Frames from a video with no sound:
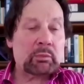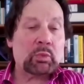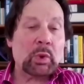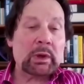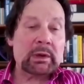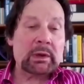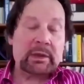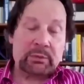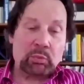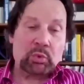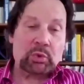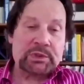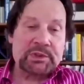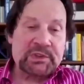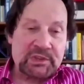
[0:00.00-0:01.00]
well, it
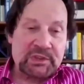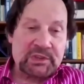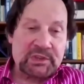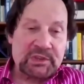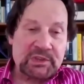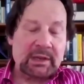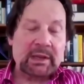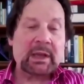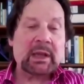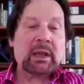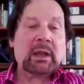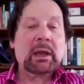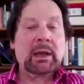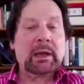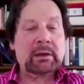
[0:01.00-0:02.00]
would certainly,
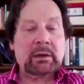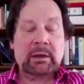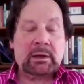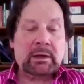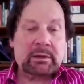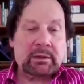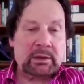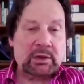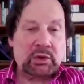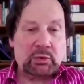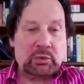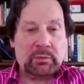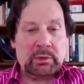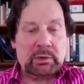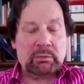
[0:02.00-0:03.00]
and, and I think
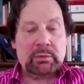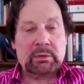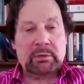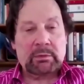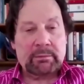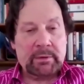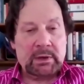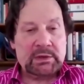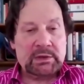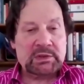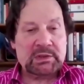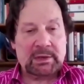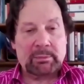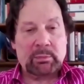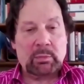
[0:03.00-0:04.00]
you've, you've given a very
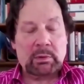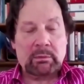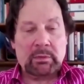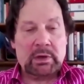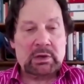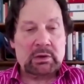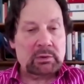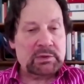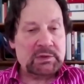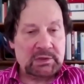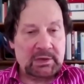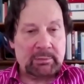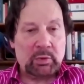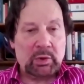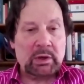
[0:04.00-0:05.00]
some a very good
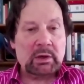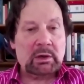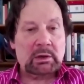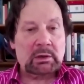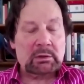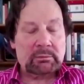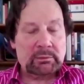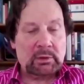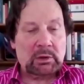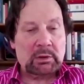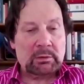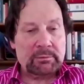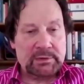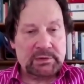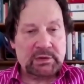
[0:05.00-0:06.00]
summary of,
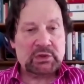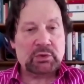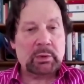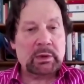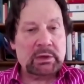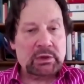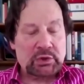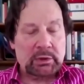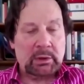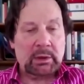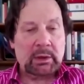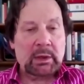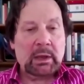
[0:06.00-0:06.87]
of the situation.